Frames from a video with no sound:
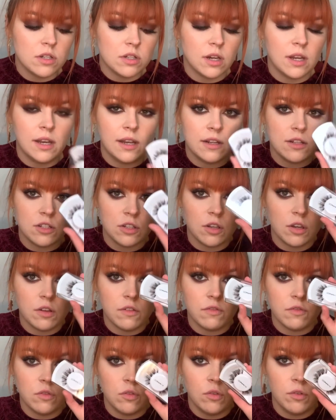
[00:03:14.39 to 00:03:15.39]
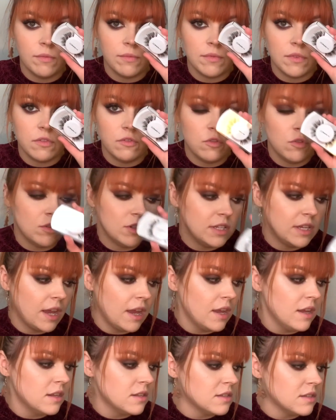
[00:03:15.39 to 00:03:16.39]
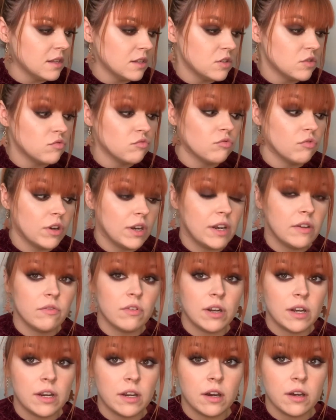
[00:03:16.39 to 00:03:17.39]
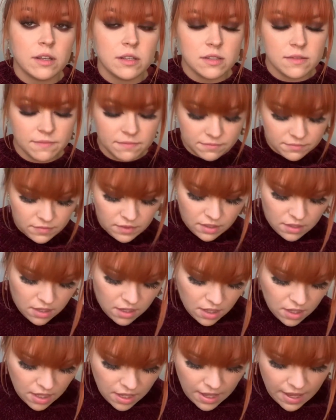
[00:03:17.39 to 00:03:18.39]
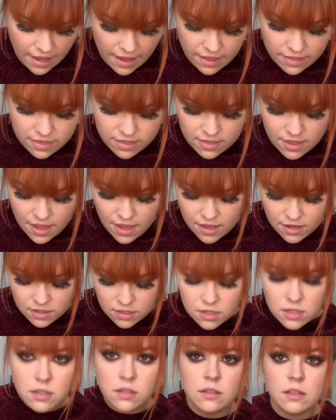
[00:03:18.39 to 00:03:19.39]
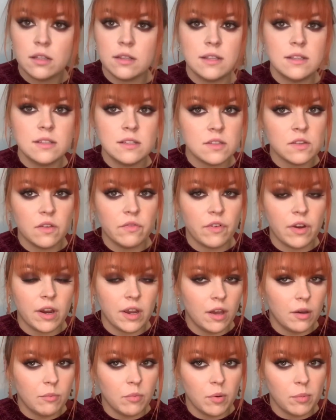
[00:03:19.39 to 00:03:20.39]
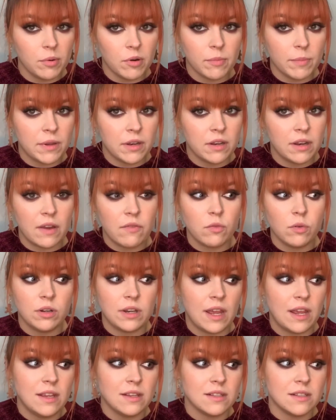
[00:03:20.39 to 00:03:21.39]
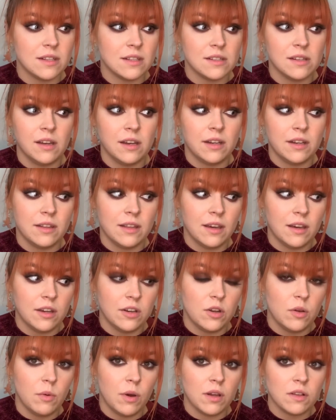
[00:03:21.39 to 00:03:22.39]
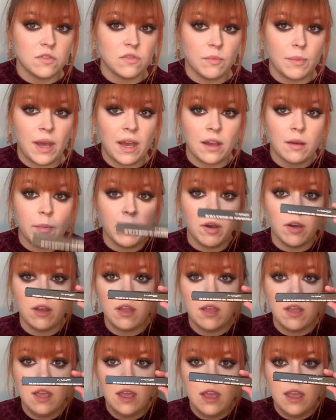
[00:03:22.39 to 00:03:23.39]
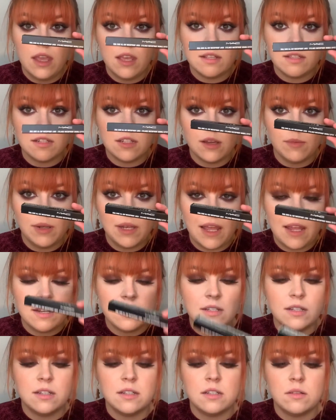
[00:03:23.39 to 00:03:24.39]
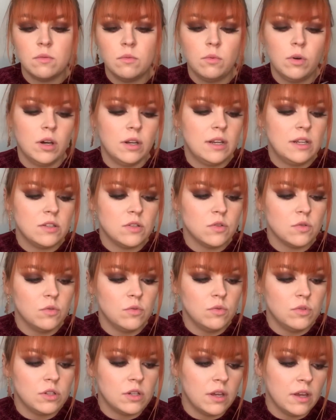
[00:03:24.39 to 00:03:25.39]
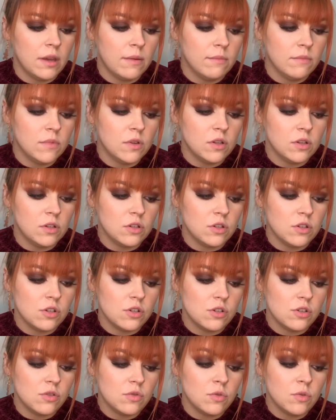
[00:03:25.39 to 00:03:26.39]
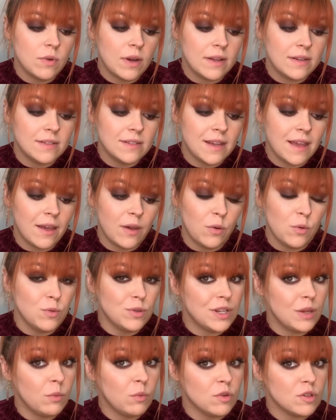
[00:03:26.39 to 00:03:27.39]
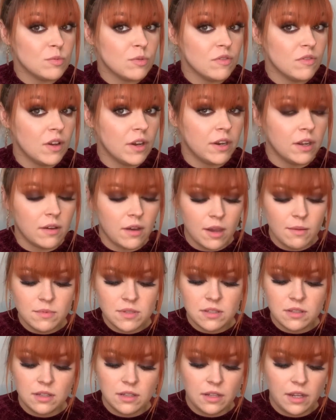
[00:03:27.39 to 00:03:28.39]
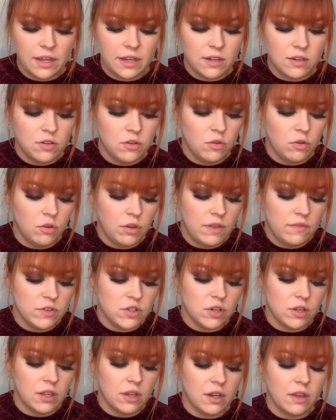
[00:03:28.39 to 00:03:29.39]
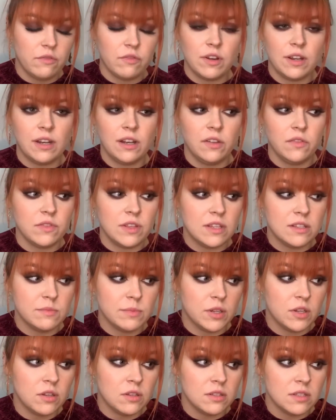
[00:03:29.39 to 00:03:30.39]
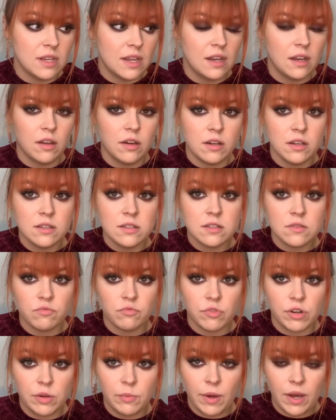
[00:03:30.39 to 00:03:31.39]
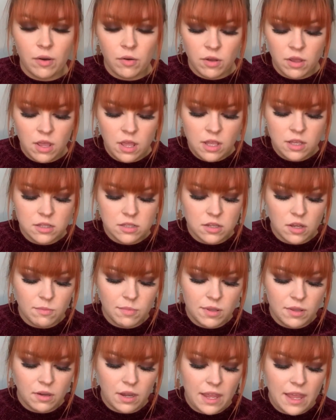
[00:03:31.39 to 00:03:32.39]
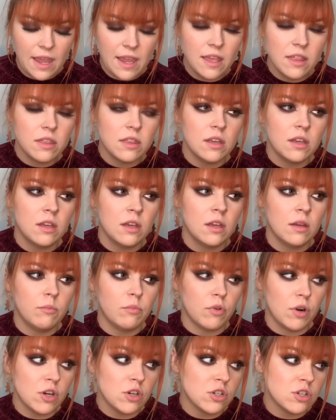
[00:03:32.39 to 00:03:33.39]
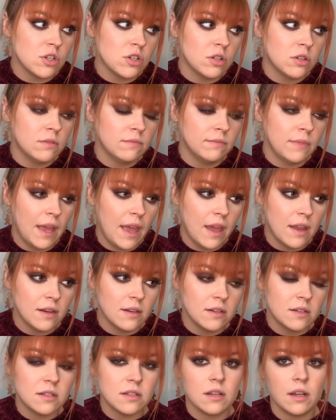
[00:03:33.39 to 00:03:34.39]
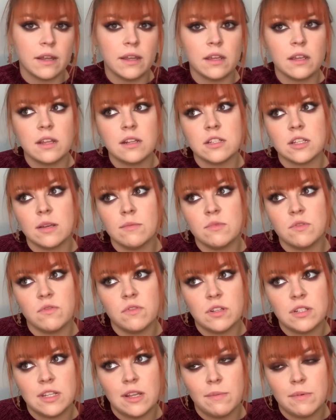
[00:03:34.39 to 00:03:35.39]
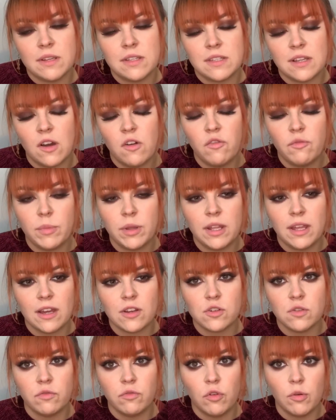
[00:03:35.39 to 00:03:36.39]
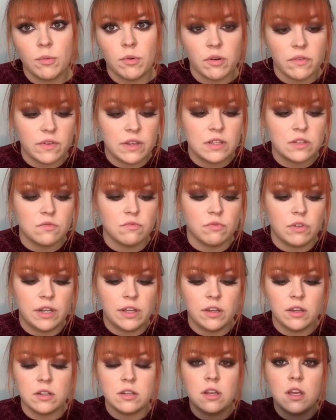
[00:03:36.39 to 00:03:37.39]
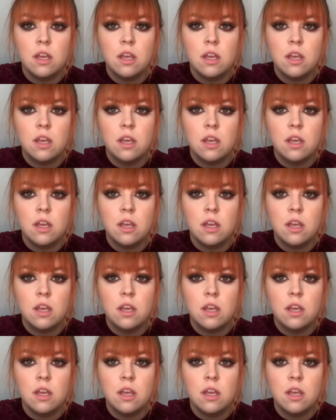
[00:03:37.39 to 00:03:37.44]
I like to go for the 48s. They're just really, really nice. And then, this is a very unpopular opinion. Everyone hates this liner that I know works for MAC, but it's a double-ended one. It's called HAUL Dec All Day Waterproof Liner. I'm like not even joking. I freaking love this because it lasts really well. So I hate the brush end, like in terms of the tip itself, but the actual formula of it is really good.